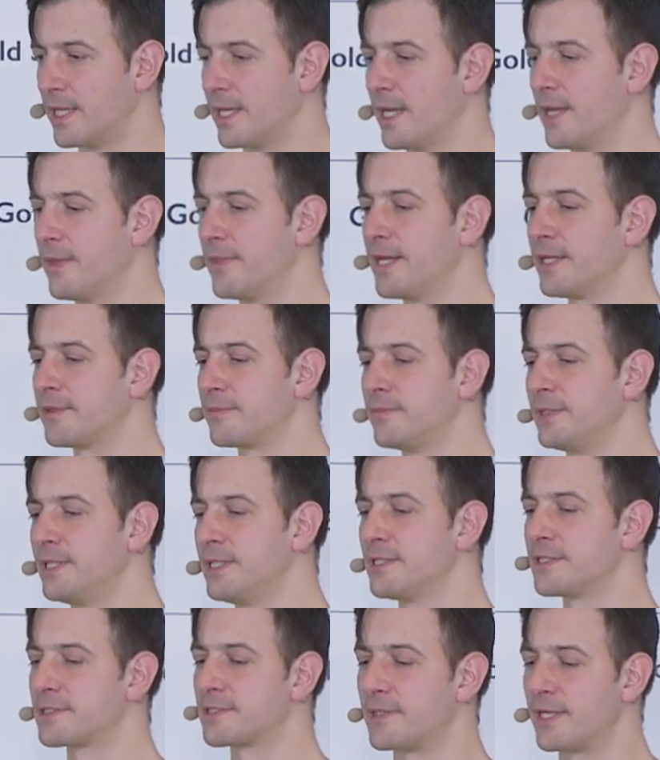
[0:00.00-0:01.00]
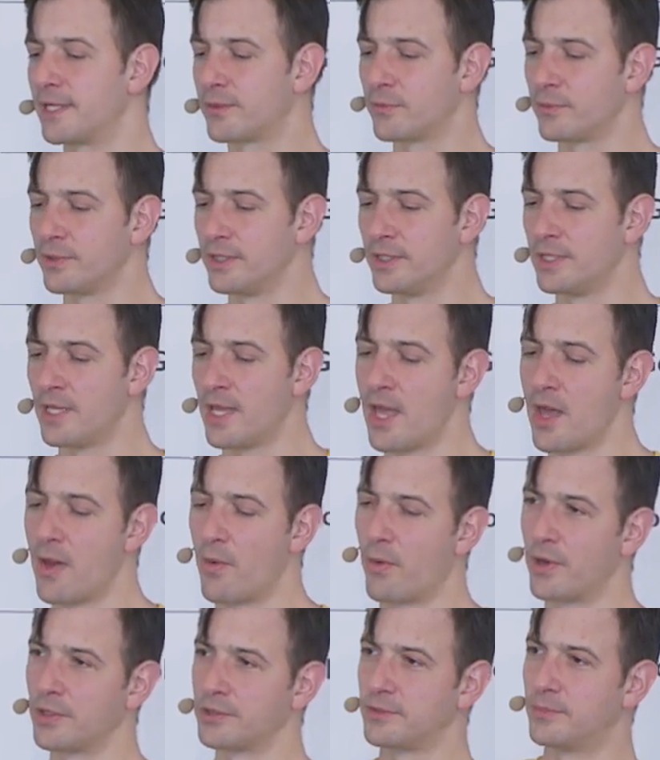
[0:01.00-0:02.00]
And that means that we
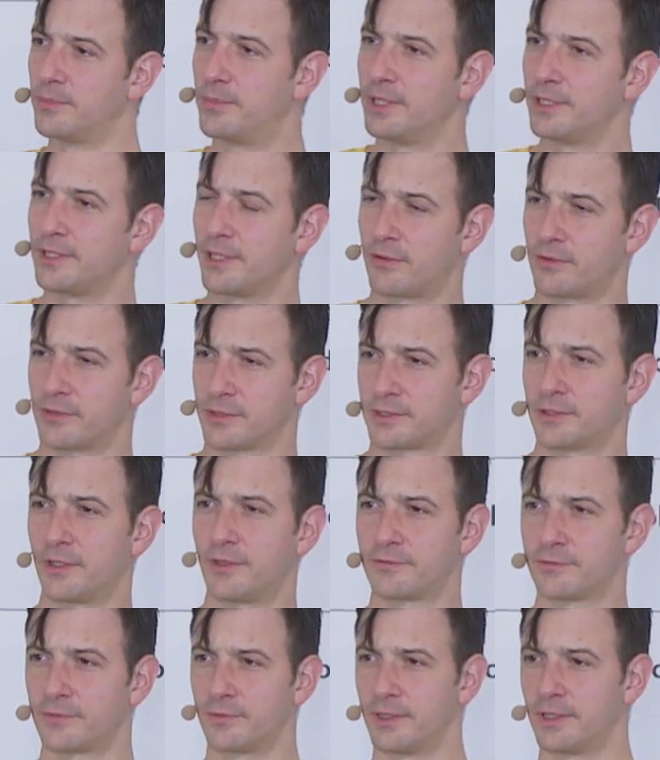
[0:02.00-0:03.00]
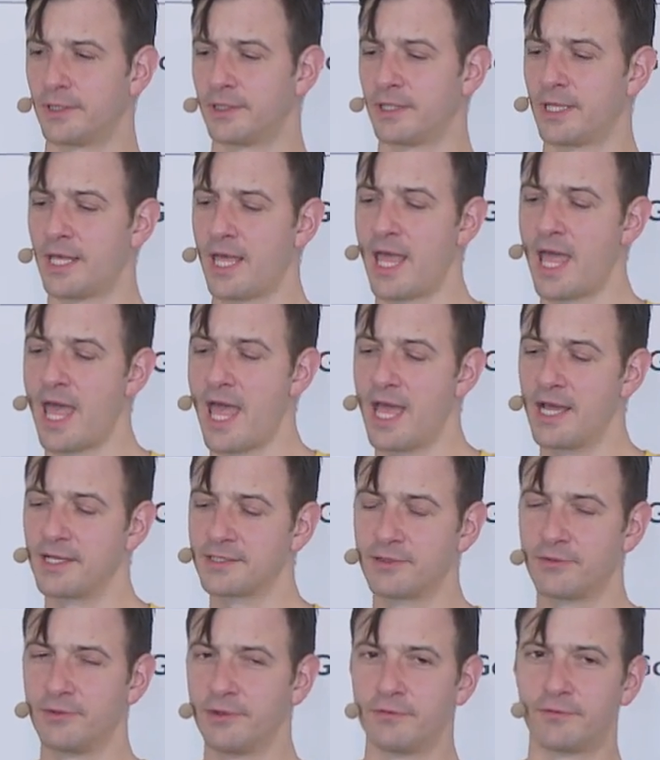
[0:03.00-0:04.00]
want to build our software
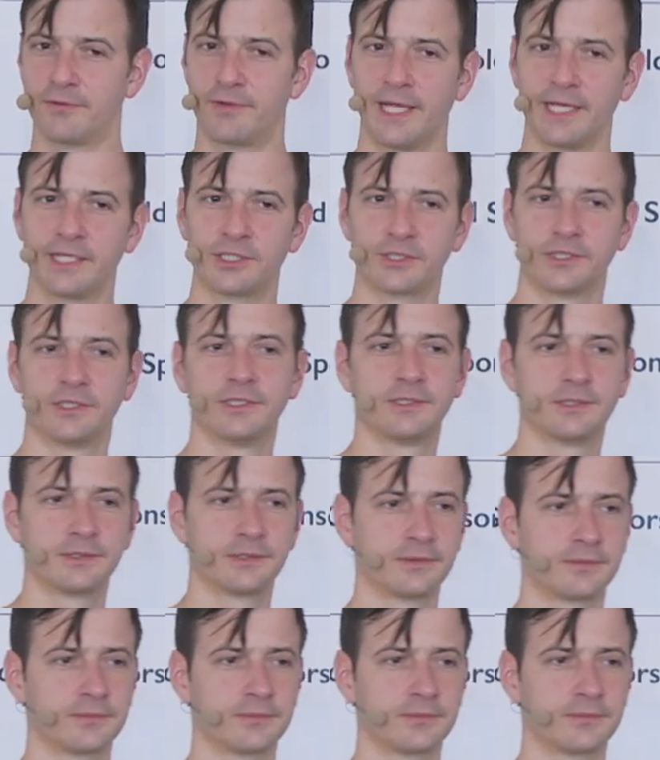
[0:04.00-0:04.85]
as a reflection